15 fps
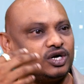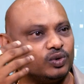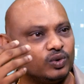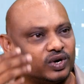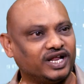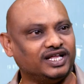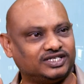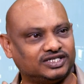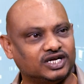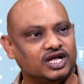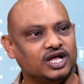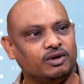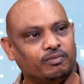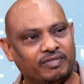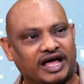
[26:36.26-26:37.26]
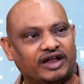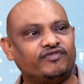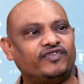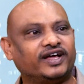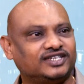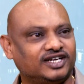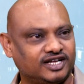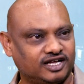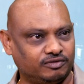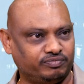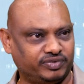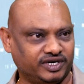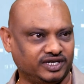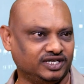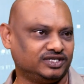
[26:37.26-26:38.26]
to reach manufacturing
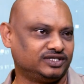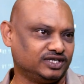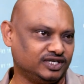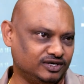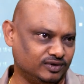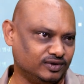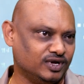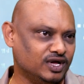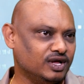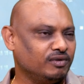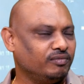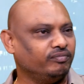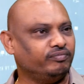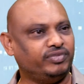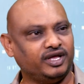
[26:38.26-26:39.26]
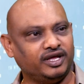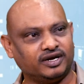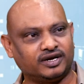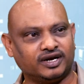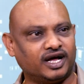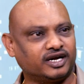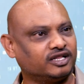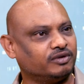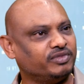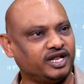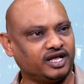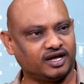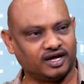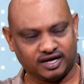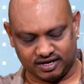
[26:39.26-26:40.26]
companies, be it North
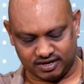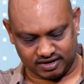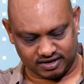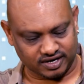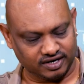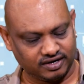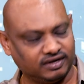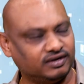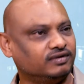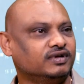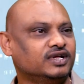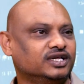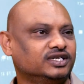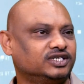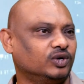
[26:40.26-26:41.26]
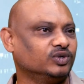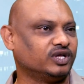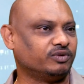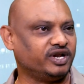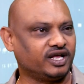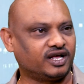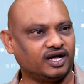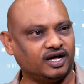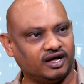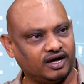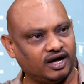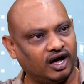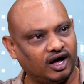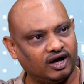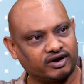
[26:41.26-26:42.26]
America or South America
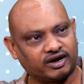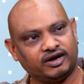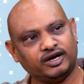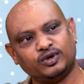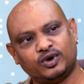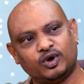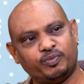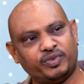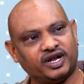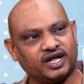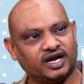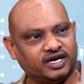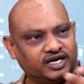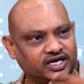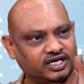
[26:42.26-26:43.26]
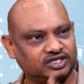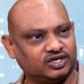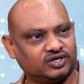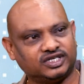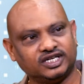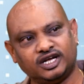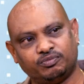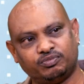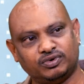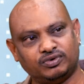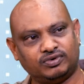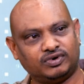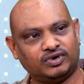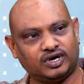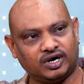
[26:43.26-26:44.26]
or European countries or
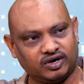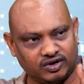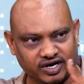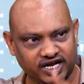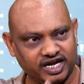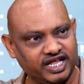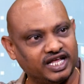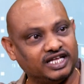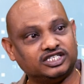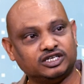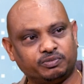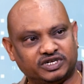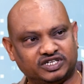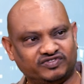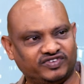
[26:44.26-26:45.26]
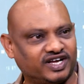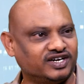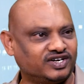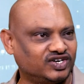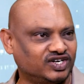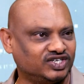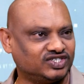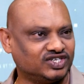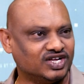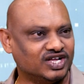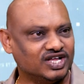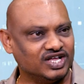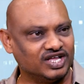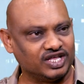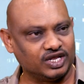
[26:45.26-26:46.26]
Singapore or any Asia Pacific countries.
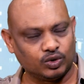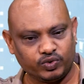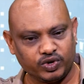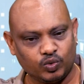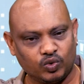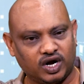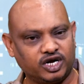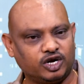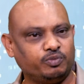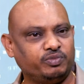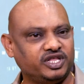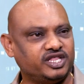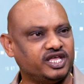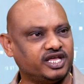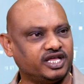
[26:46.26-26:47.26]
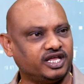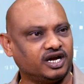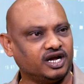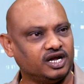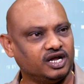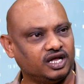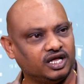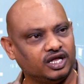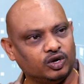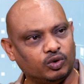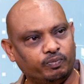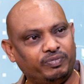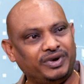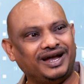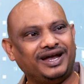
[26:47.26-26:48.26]
We want to be there,
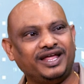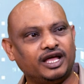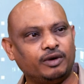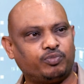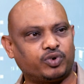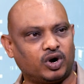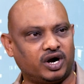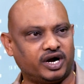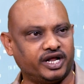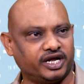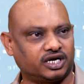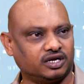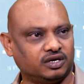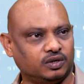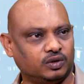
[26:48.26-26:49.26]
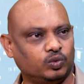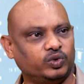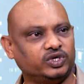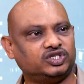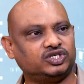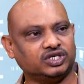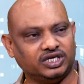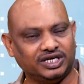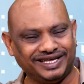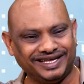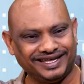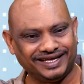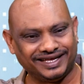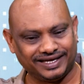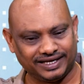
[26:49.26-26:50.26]
building a product which
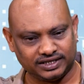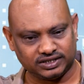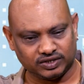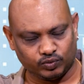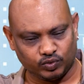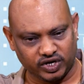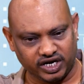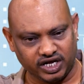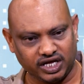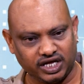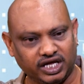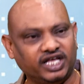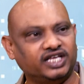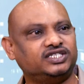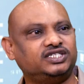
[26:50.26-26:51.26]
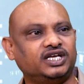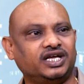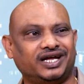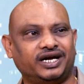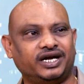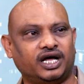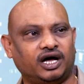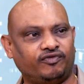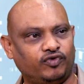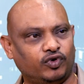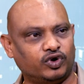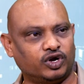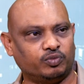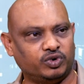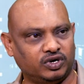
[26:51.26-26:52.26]
is very easy and
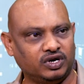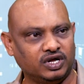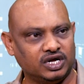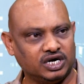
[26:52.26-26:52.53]
affordable,